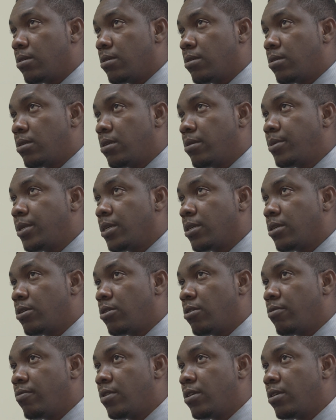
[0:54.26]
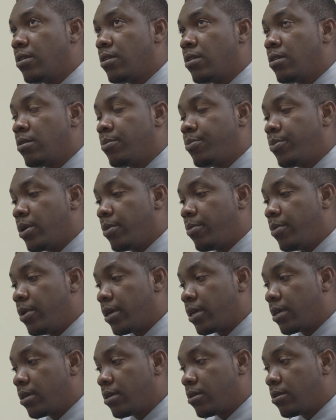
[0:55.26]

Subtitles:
subsection of the public